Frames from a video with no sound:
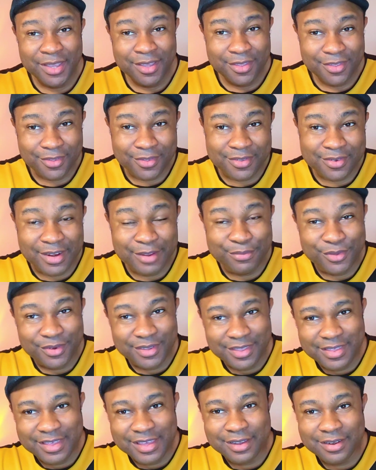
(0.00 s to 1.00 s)
subscribe to
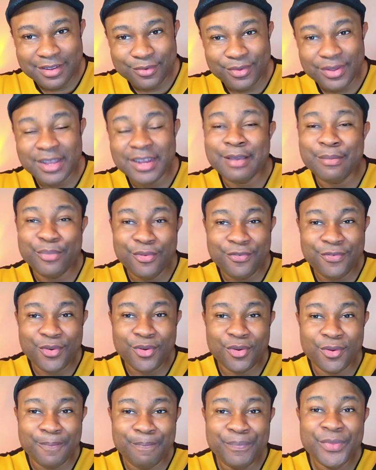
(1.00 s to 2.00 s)
this channel, and above
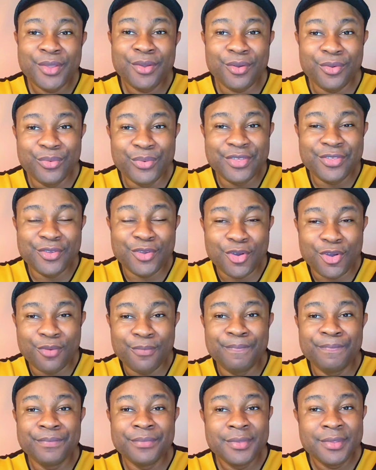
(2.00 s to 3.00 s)
all, always come
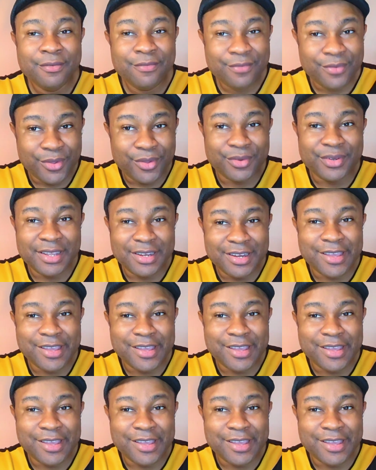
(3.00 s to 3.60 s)
for your daily